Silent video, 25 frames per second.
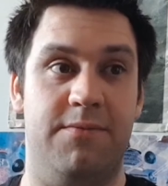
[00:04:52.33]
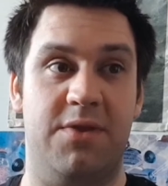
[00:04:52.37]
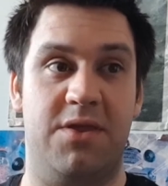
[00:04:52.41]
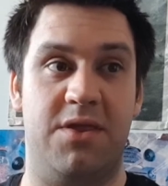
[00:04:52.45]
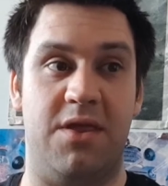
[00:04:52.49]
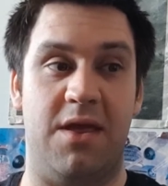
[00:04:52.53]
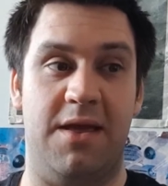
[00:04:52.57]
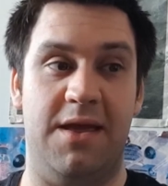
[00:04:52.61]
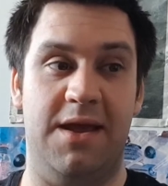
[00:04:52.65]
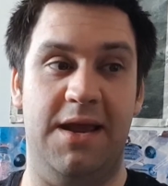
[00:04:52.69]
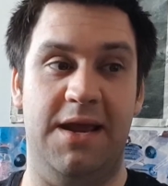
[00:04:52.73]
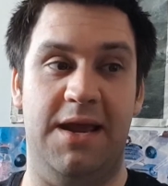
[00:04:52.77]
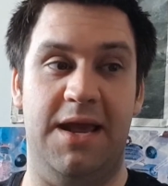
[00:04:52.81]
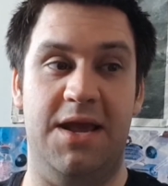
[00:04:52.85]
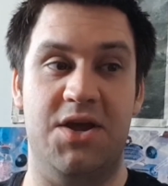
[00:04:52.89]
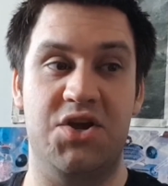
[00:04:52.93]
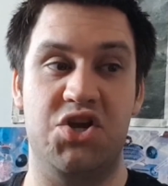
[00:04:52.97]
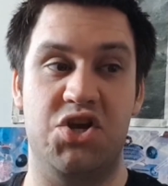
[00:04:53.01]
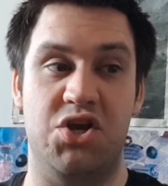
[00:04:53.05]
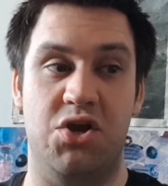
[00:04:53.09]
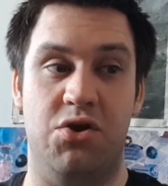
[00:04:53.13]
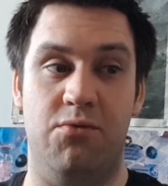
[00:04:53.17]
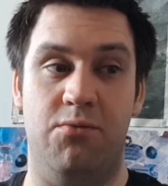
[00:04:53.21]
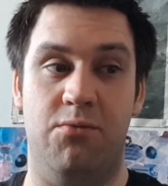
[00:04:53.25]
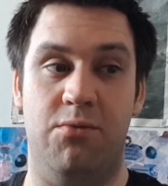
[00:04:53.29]
any
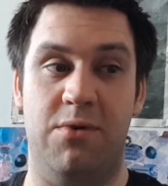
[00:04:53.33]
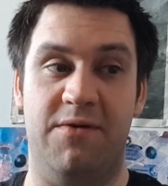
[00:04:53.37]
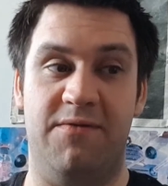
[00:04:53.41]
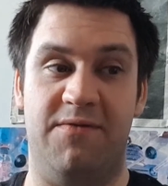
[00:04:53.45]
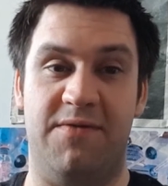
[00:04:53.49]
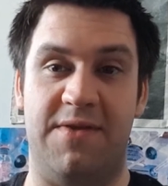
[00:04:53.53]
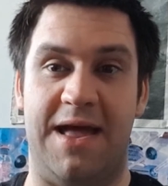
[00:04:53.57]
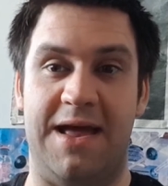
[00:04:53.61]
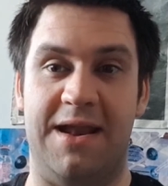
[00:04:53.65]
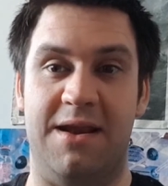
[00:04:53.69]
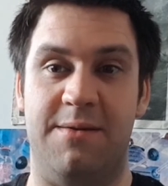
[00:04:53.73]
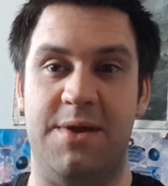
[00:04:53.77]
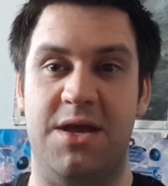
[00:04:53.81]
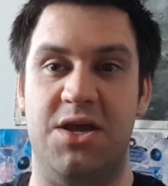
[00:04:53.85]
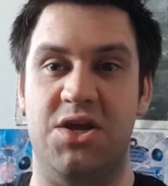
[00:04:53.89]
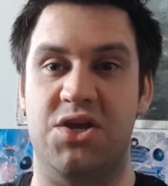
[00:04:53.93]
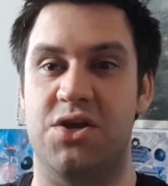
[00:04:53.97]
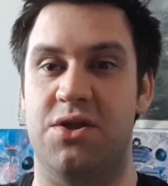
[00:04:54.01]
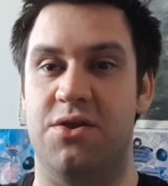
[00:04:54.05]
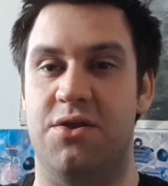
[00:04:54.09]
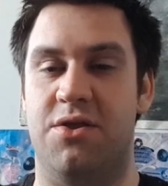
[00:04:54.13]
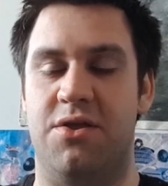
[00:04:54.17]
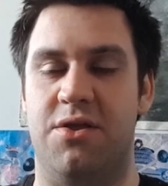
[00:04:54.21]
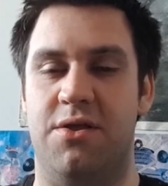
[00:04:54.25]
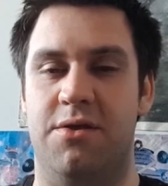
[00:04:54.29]
issue with
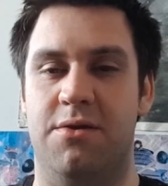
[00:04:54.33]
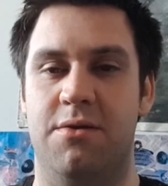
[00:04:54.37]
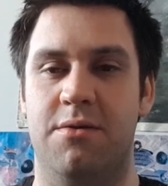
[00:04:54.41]
animations.